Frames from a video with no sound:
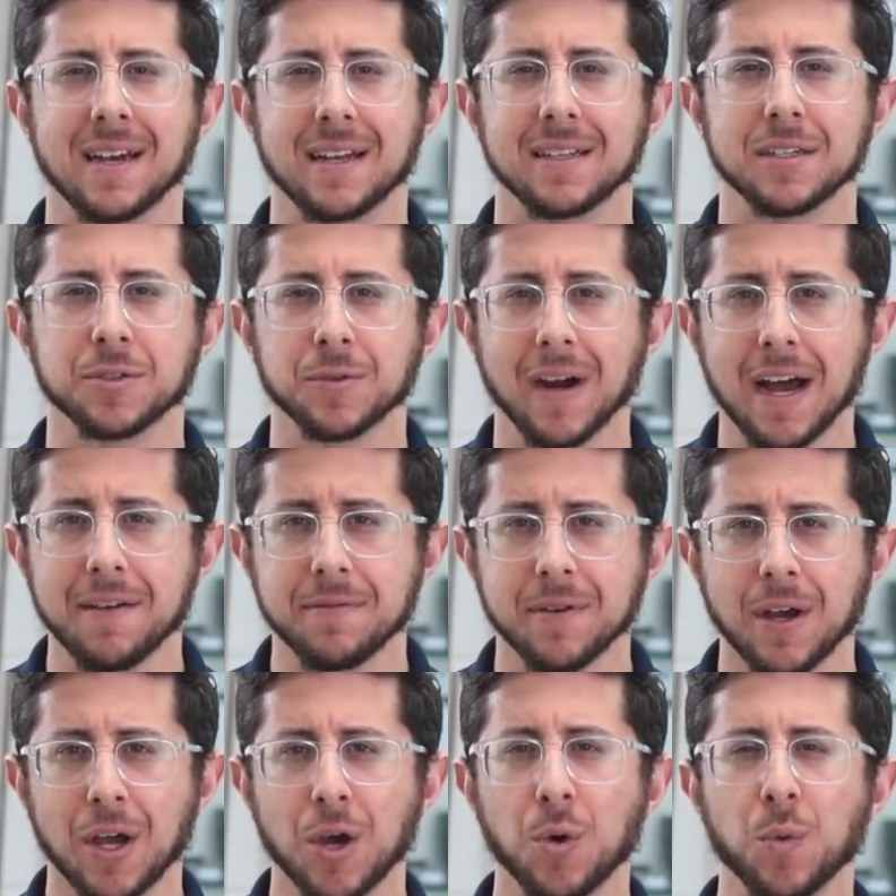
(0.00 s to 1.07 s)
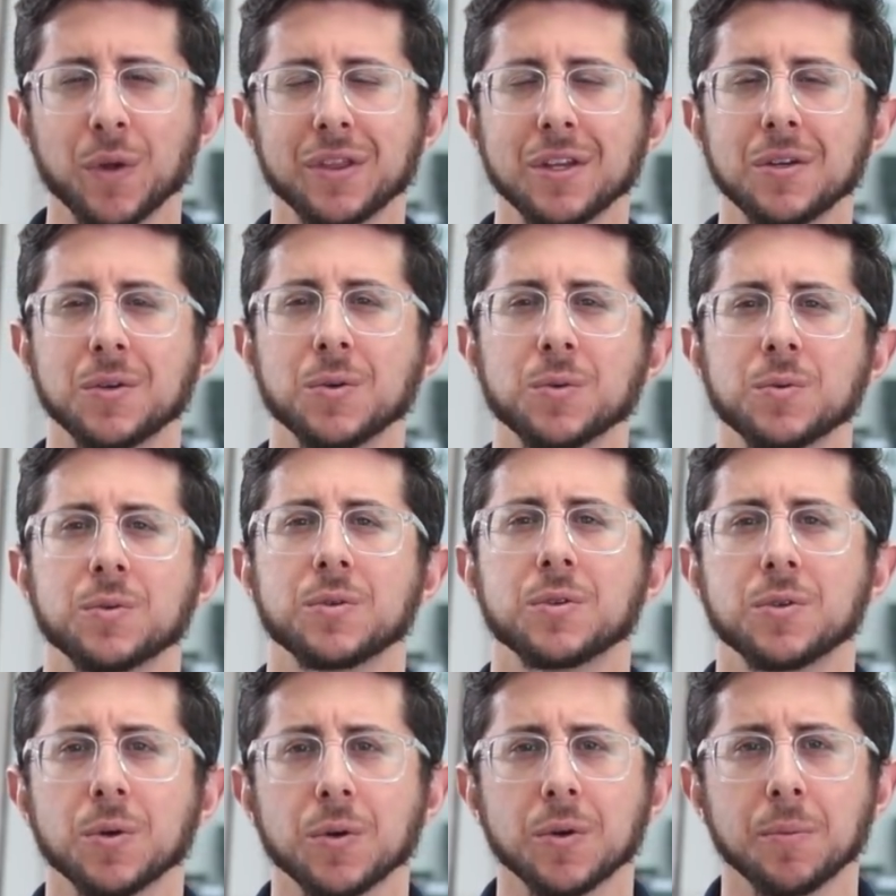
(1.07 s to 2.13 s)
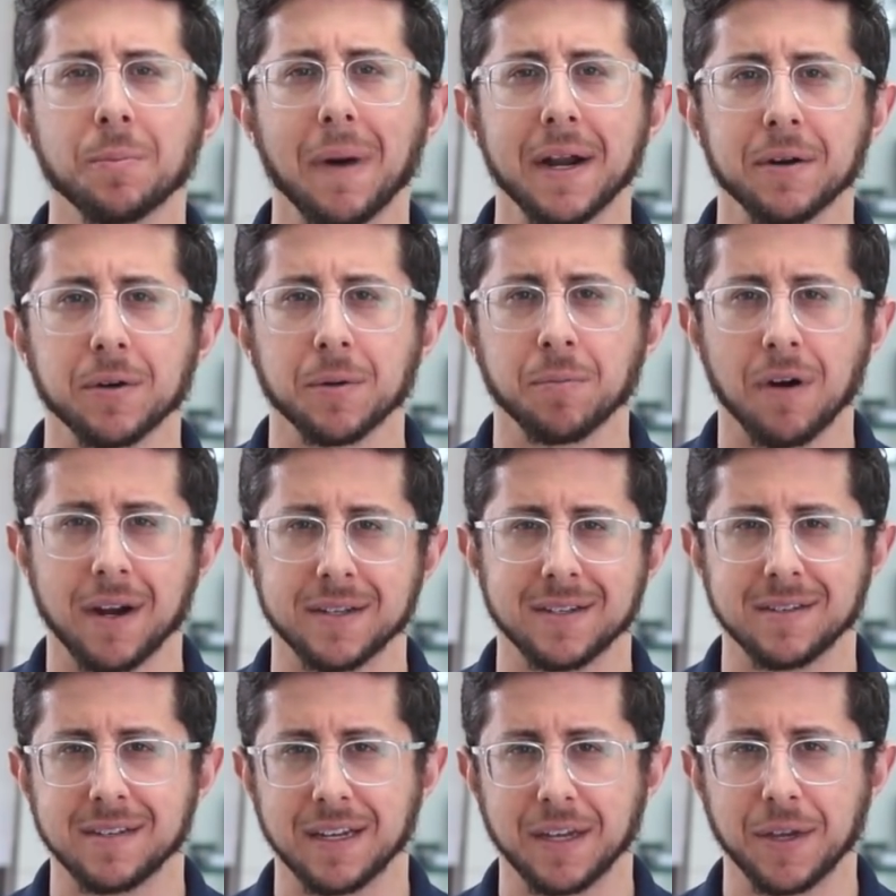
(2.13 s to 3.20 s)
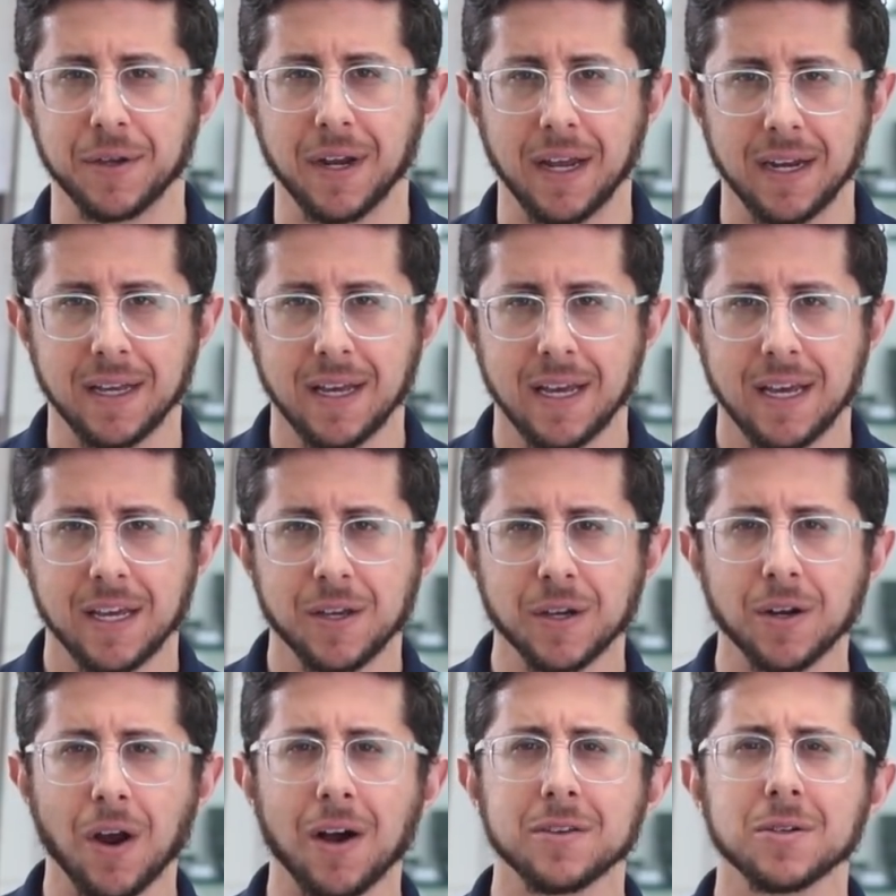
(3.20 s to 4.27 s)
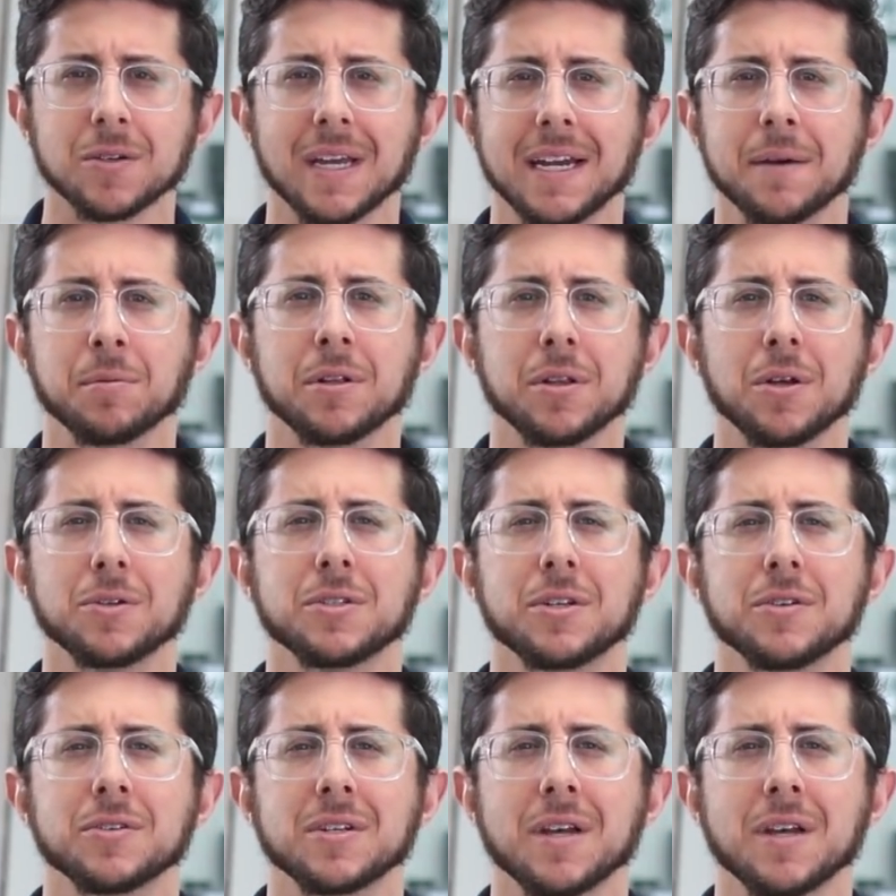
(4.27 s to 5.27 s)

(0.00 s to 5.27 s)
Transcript: silent drive with the new dual microprocessing unit. You can also get up close to your